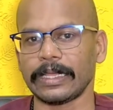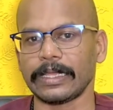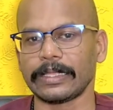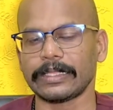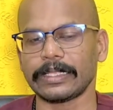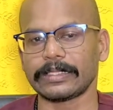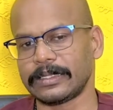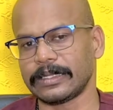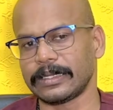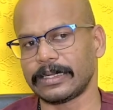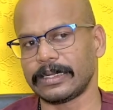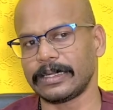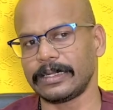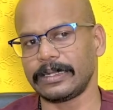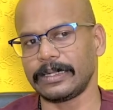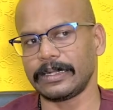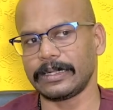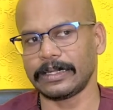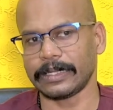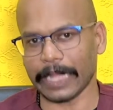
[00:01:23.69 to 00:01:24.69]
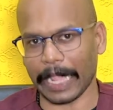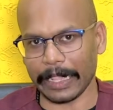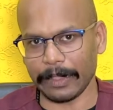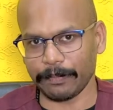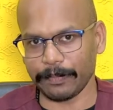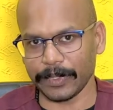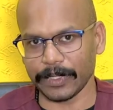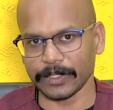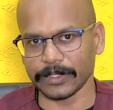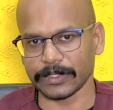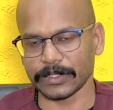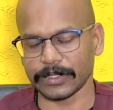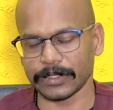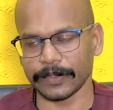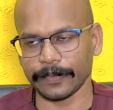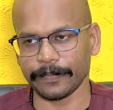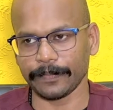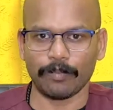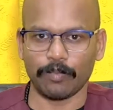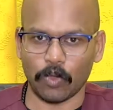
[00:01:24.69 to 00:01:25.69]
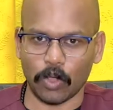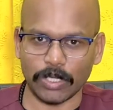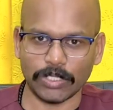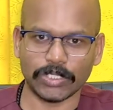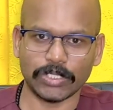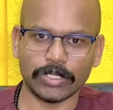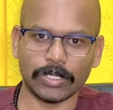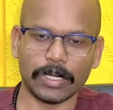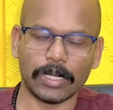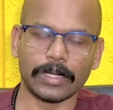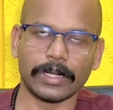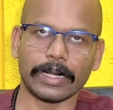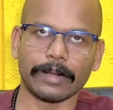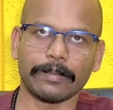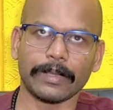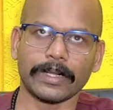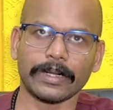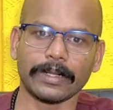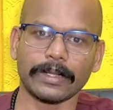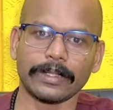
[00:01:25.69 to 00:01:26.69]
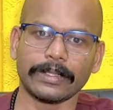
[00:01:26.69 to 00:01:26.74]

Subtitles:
The third type is postural tremor.